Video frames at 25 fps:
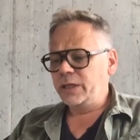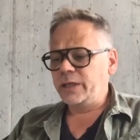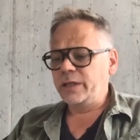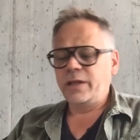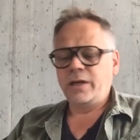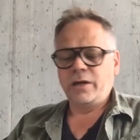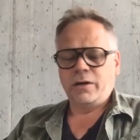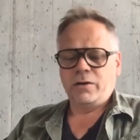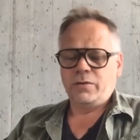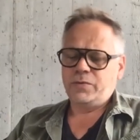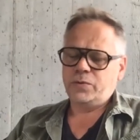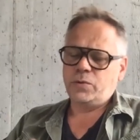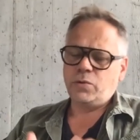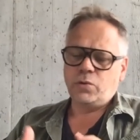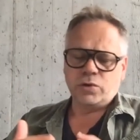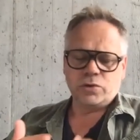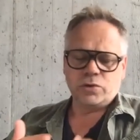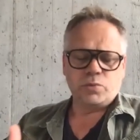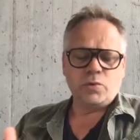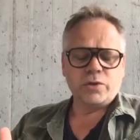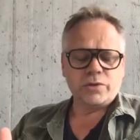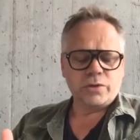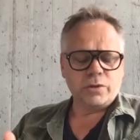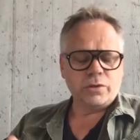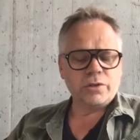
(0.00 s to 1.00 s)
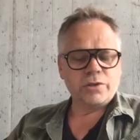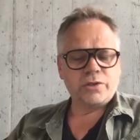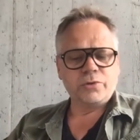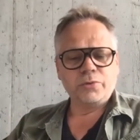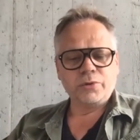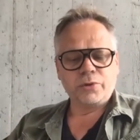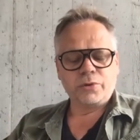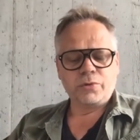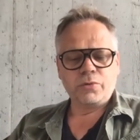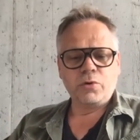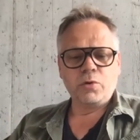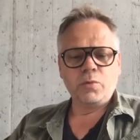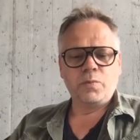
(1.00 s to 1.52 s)
And there, of course, was also
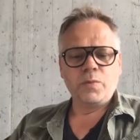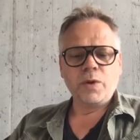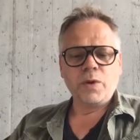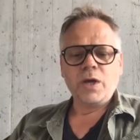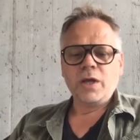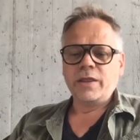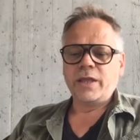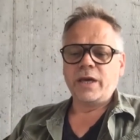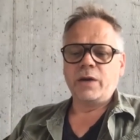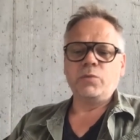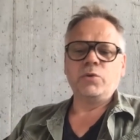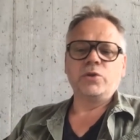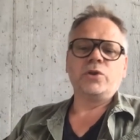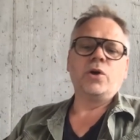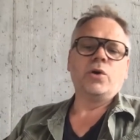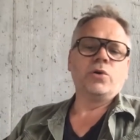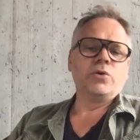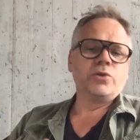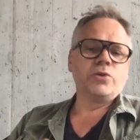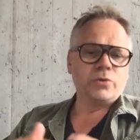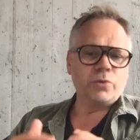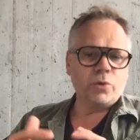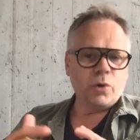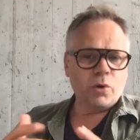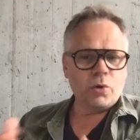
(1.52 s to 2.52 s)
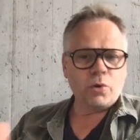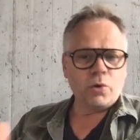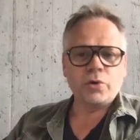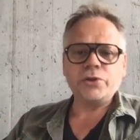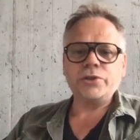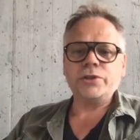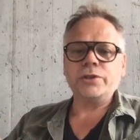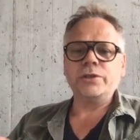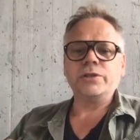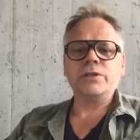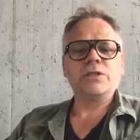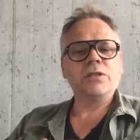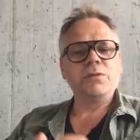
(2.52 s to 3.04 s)
a group that would go to
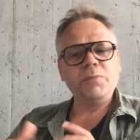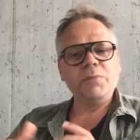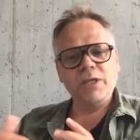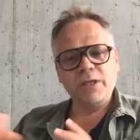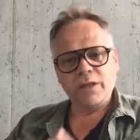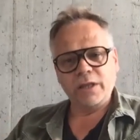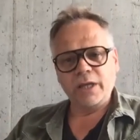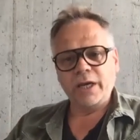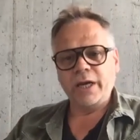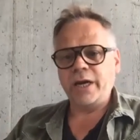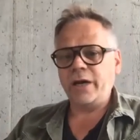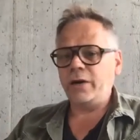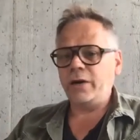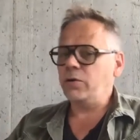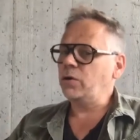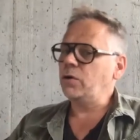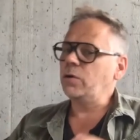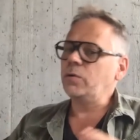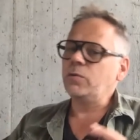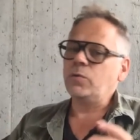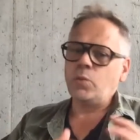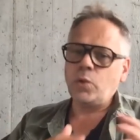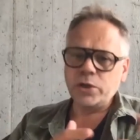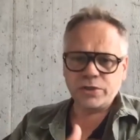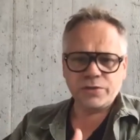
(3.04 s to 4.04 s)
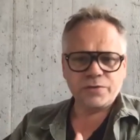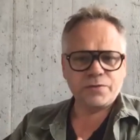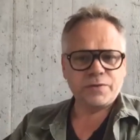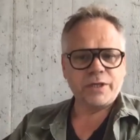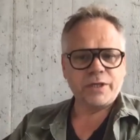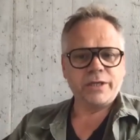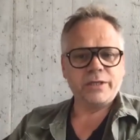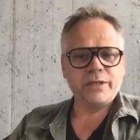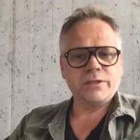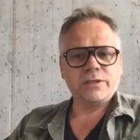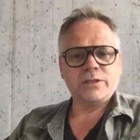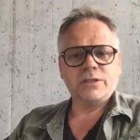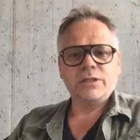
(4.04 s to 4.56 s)
auctions and meet there or watch
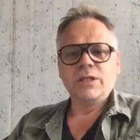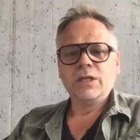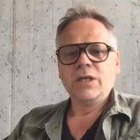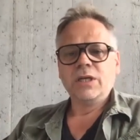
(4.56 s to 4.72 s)
fairs.